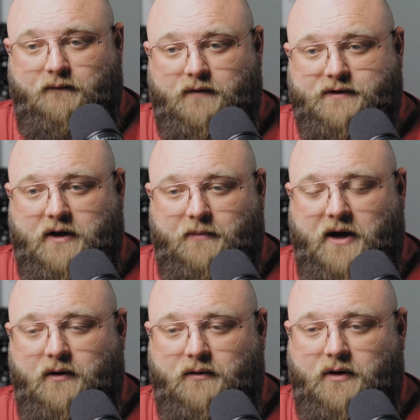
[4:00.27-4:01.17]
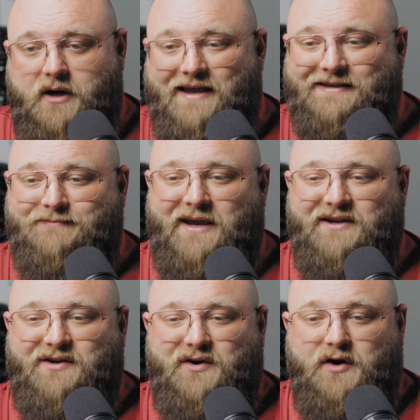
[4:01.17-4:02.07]
for sale by owner is
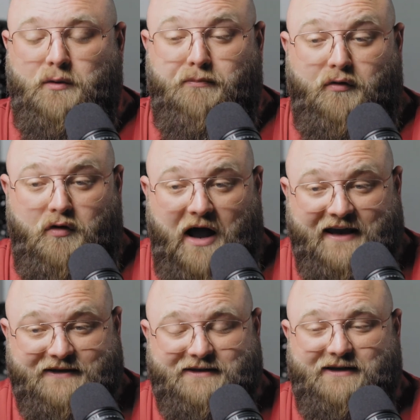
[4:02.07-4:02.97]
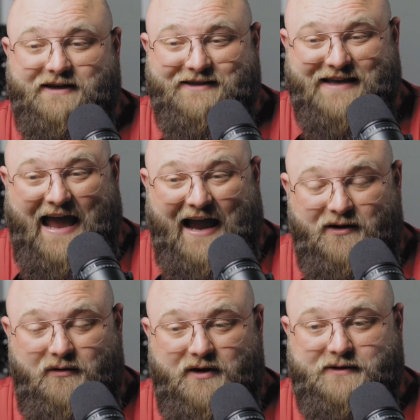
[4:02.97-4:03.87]
make sure your price is
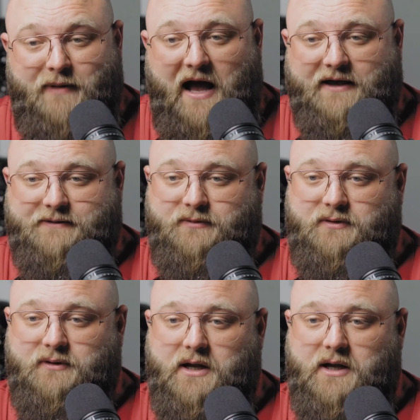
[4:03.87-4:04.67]
accurate as possible.